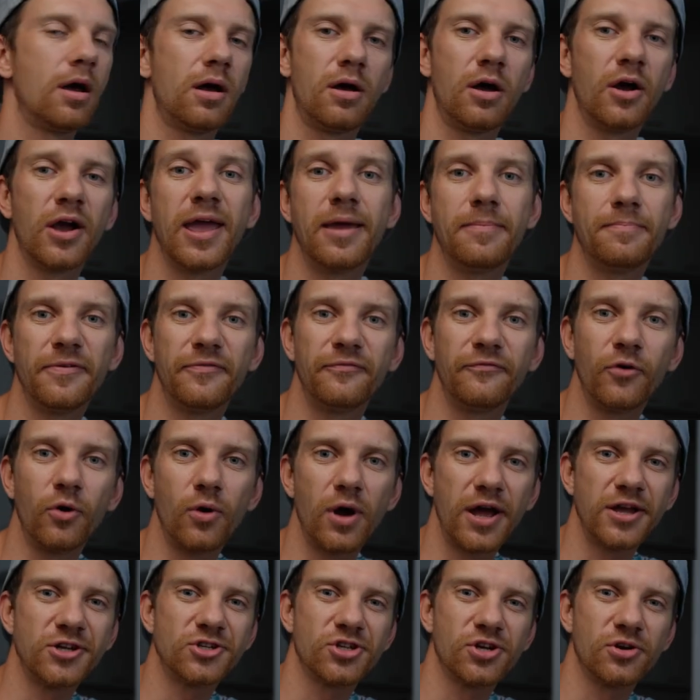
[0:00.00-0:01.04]
Okay,
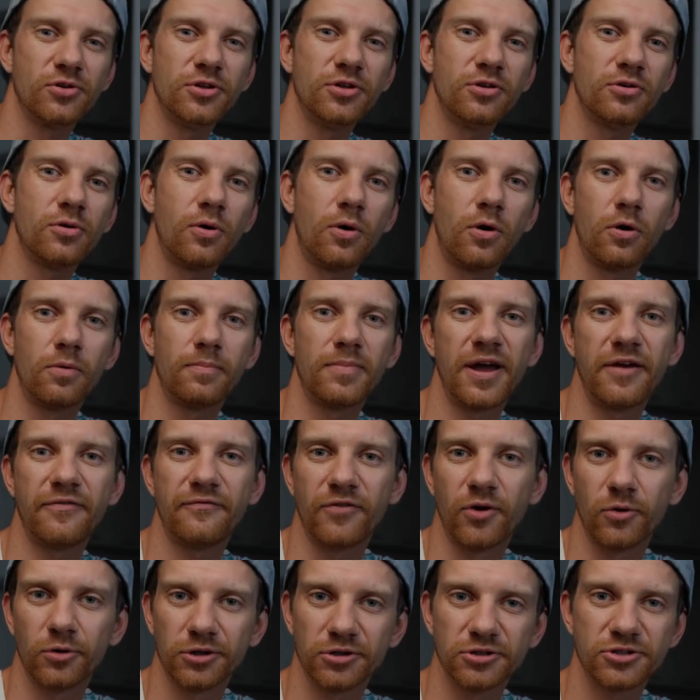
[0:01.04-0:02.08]
before I show you all my
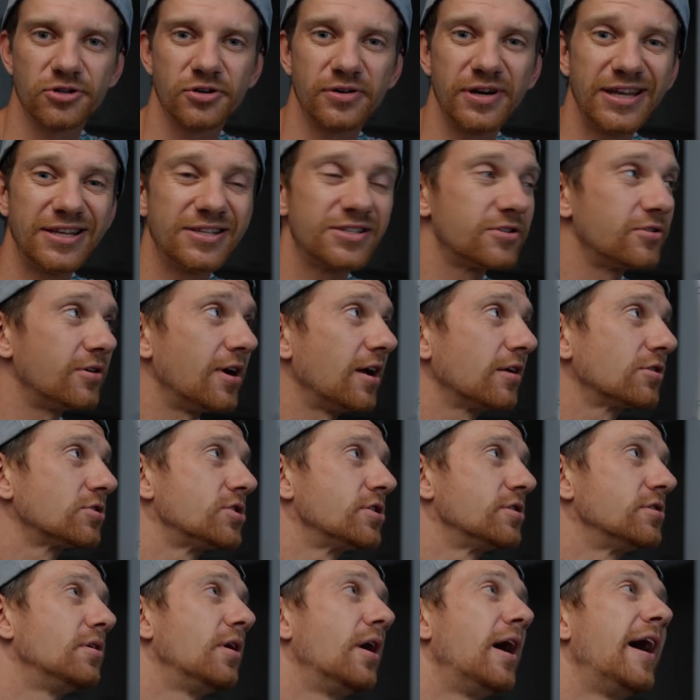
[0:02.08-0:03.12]
folder tree
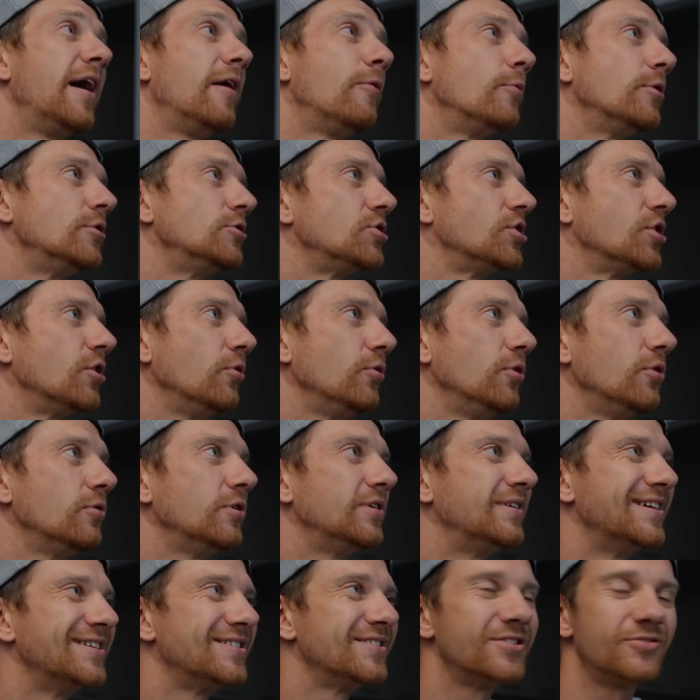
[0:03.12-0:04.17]
structure, I will show you
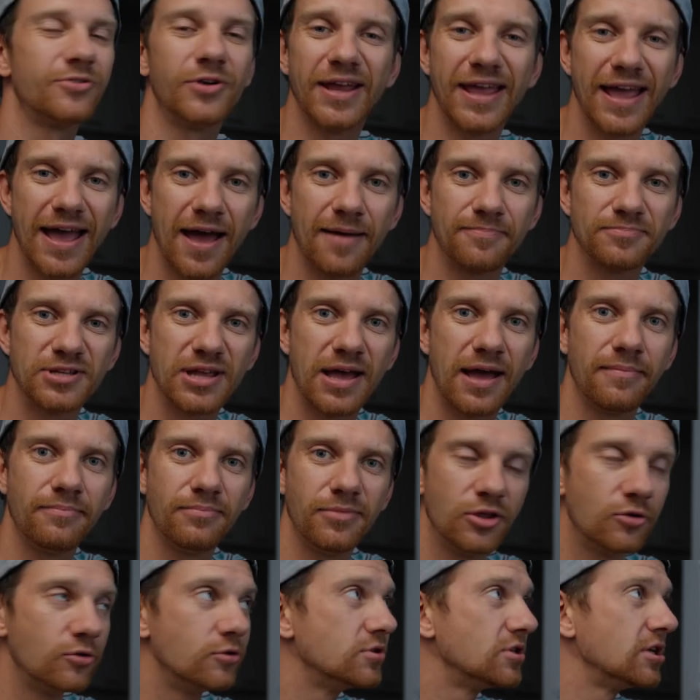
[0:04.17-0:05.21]
the 3 apps
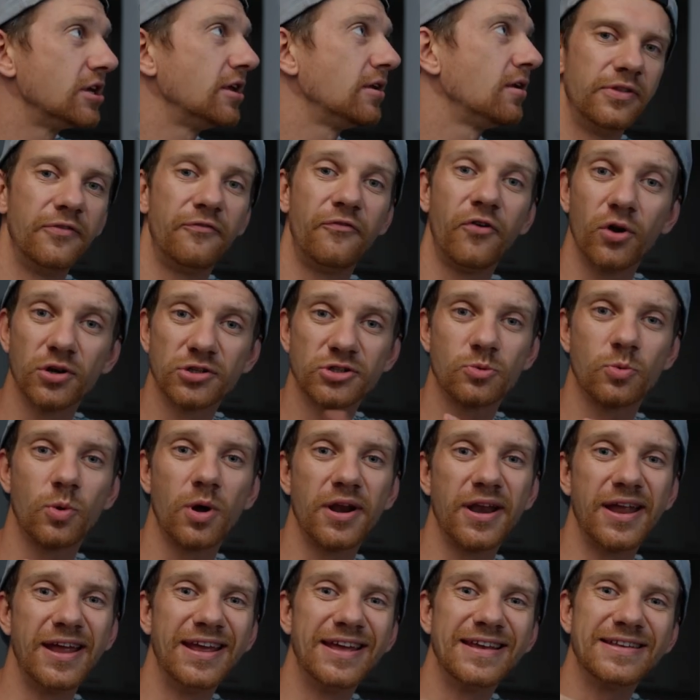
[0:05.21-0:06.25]
I'm using. The first
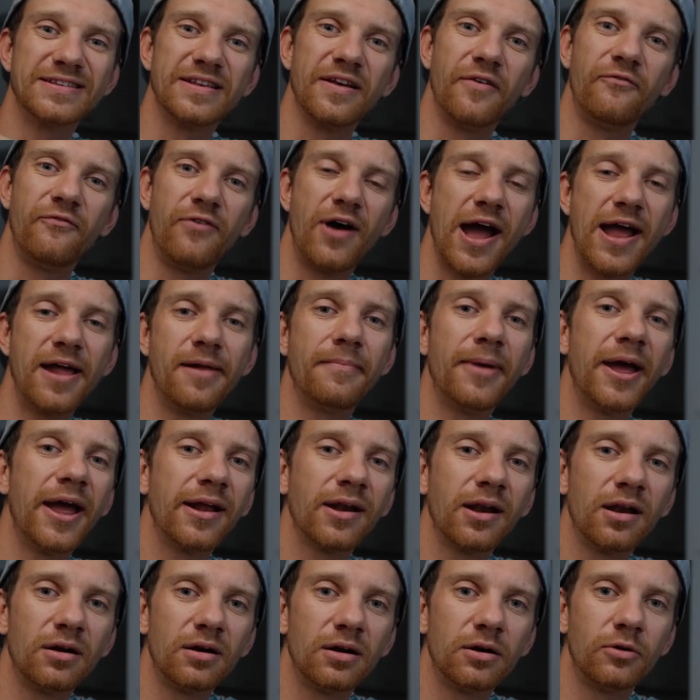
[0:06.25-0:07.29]
one is
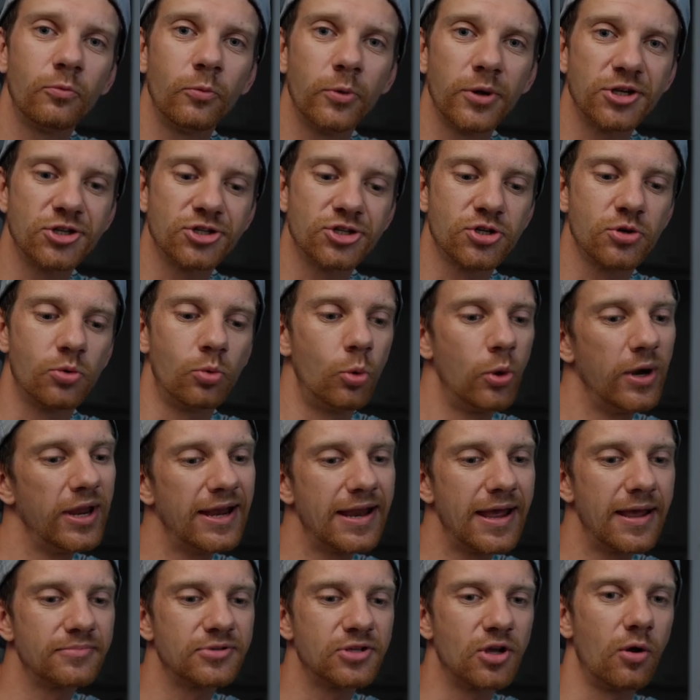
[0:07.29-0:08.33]
Mangler, which
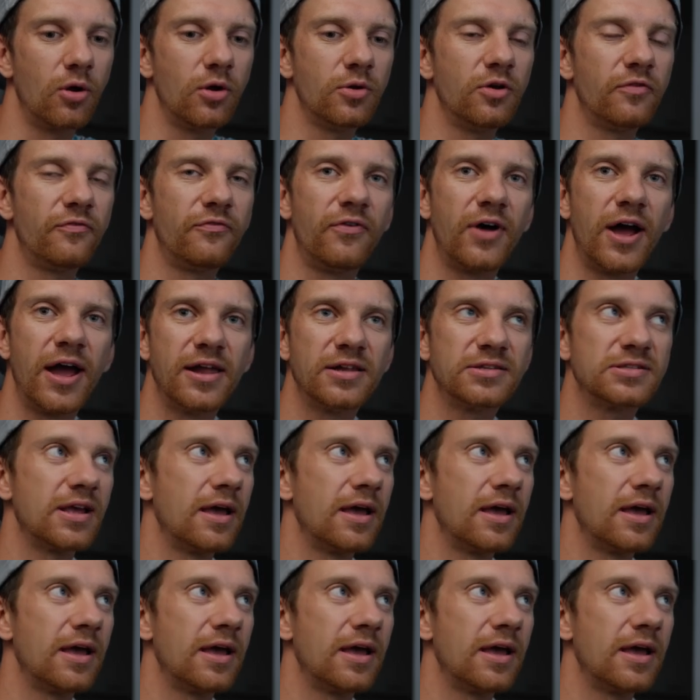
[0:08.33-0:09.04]
renames all your files.